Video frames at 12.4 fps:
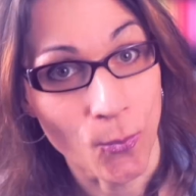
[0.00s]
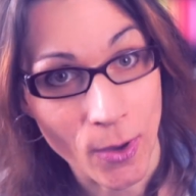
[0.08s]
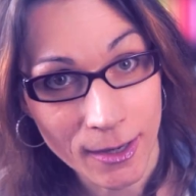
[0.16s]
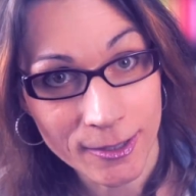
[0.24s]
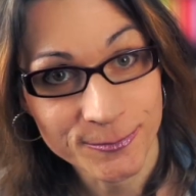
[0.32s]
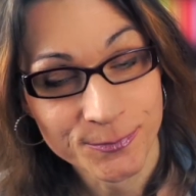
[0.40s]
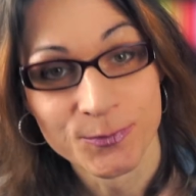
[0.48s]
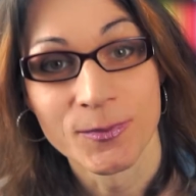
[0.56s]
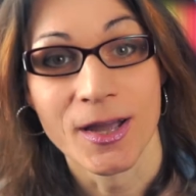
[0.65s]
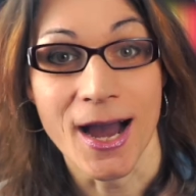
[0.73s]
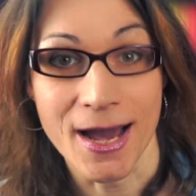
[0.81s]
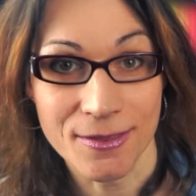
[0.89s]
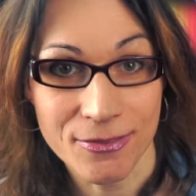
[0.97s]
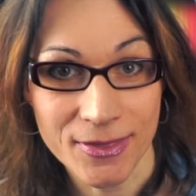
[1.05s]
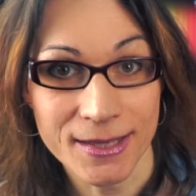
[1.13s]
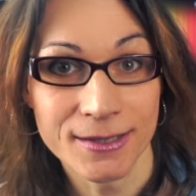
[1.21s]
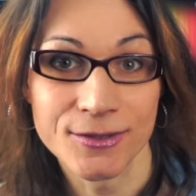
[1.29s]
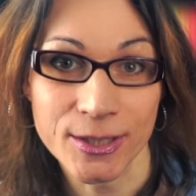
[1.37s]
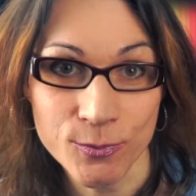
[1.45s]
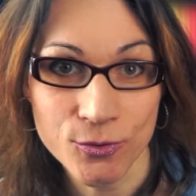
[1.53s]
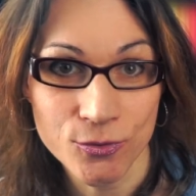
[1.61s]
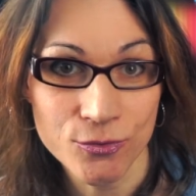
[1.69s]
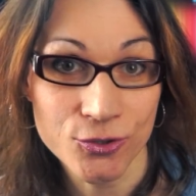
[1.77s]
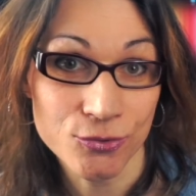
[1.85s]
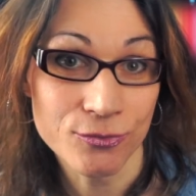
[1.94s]
Well, I think Tim
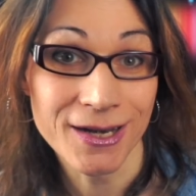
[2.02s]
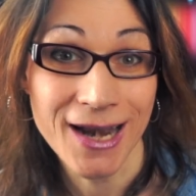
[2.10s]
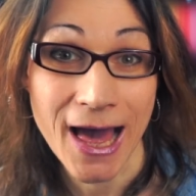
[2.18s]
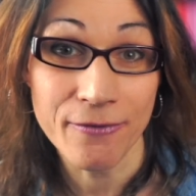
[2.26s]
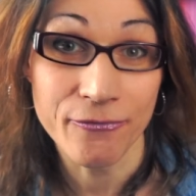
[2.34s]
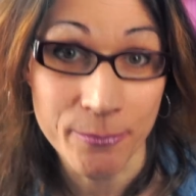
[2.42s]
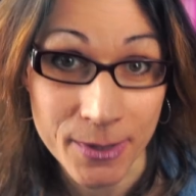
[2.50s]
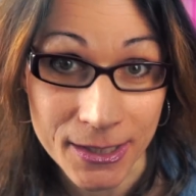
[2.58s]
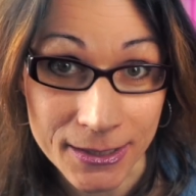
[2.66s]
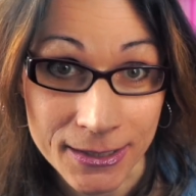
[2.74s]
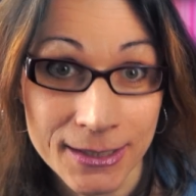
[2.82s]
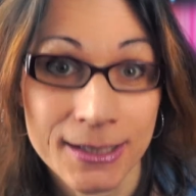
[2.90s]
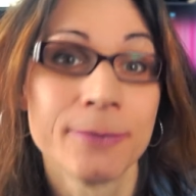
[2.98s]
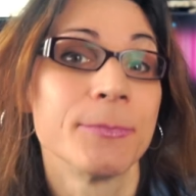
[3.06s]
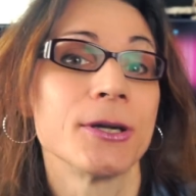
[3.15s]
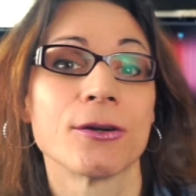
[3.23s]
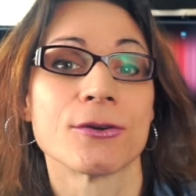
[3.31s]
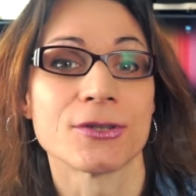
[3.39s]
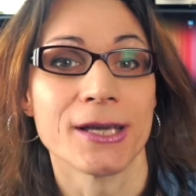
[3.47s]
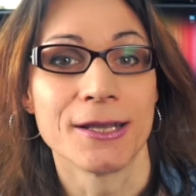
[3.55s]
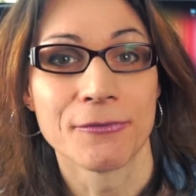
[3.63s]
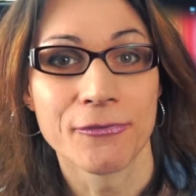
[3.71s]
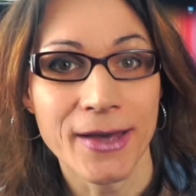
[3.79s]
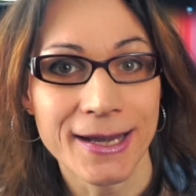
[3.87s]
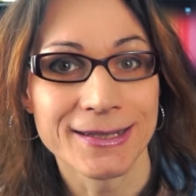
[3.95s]
Cook should love me, because in
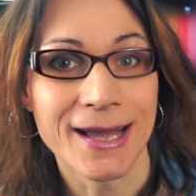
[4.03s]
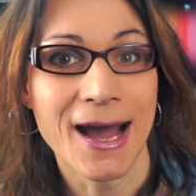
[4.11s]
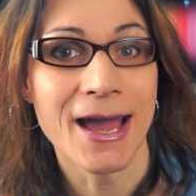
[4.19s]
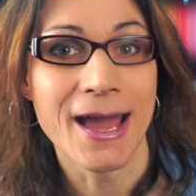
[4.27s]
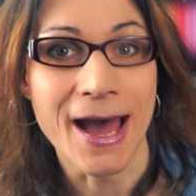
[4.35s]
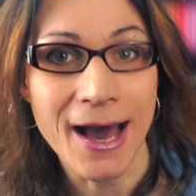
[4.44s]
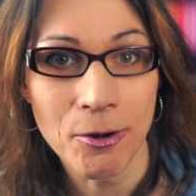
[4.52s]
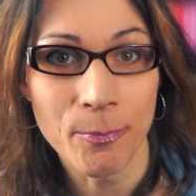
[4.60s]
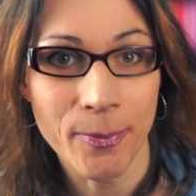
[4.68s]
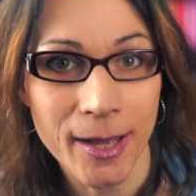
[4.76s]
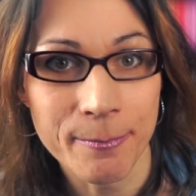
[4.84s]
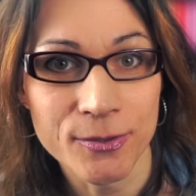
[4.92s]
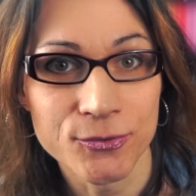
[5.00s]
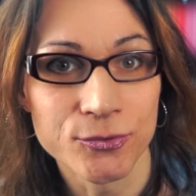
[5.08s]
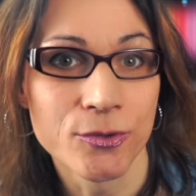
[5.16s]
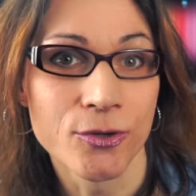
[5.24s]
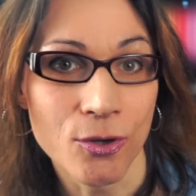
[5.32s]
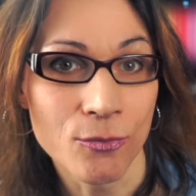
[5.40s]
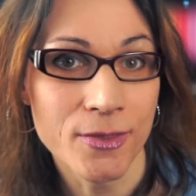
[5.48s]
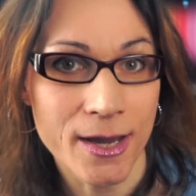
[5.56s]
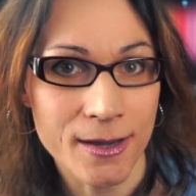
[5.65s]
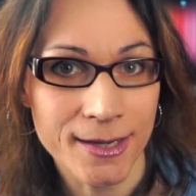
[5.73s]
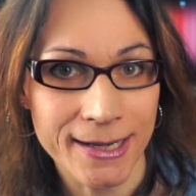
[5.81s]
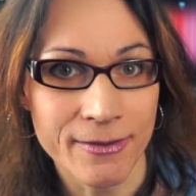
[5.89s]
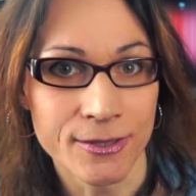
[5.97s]
fact I help Apple to grow
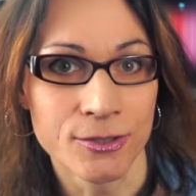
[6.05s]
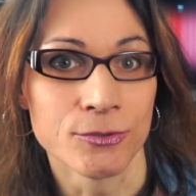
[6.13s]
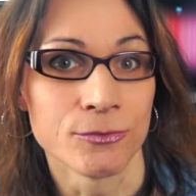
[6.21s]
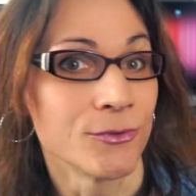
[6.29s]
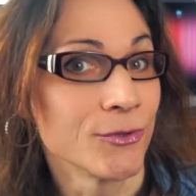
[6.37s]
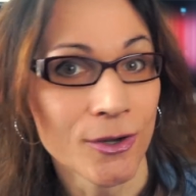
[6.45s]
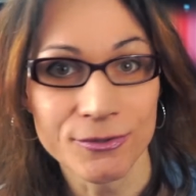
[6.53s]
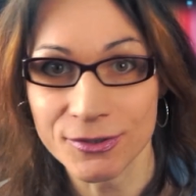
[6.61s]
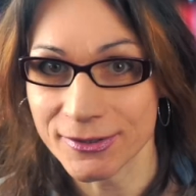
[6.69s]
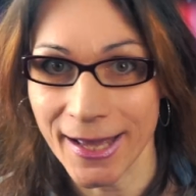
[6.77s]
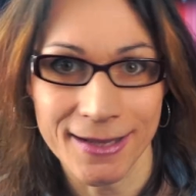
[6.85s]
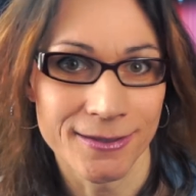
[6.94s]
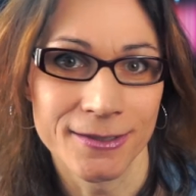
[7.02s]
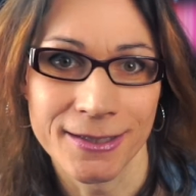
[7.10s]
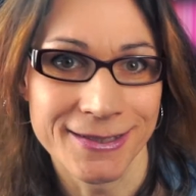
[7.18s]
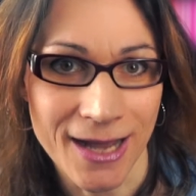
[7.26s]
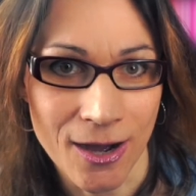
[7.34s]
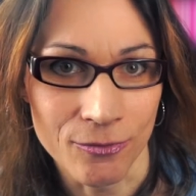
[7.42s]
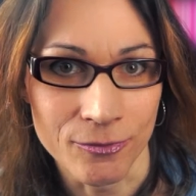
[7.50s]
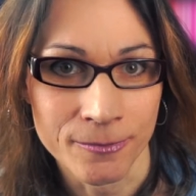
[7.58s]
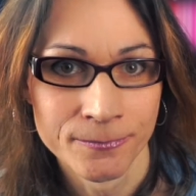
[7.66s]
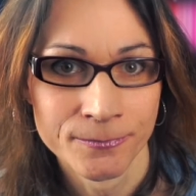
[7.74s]
their revenue, not tighten it down.